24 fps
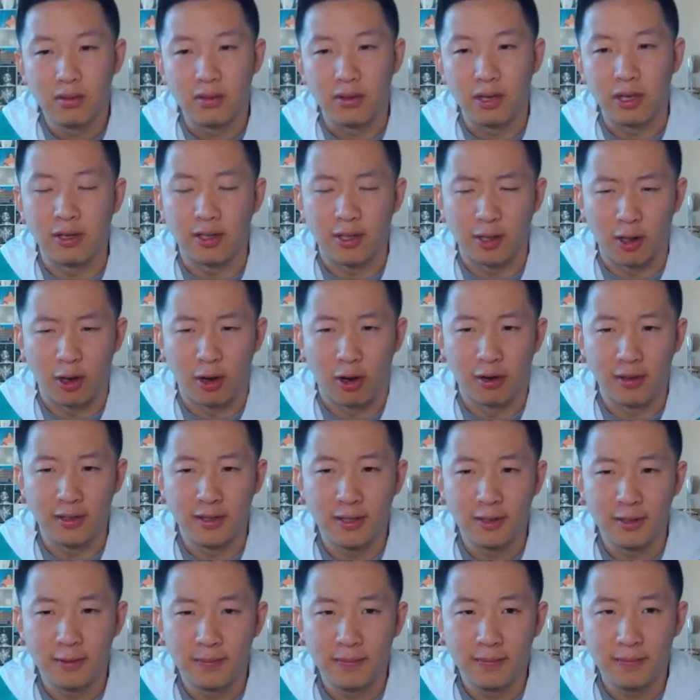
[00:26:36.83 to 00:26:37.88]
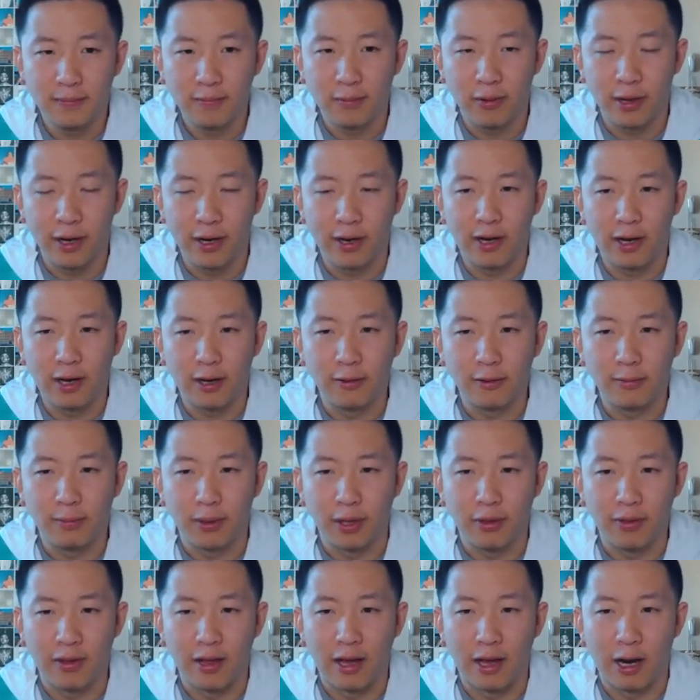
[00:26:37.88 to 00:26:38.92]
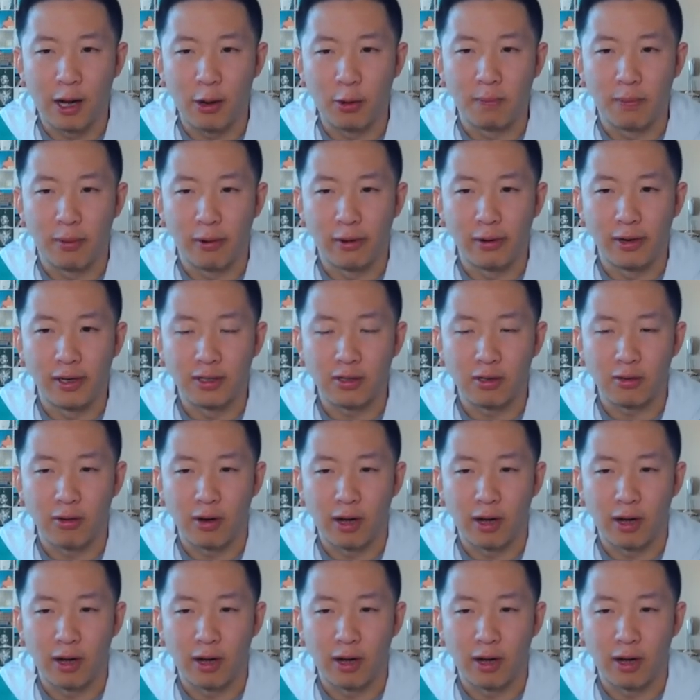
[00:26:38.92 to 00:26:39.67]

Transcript: They could Taunt right now, but then I would burn into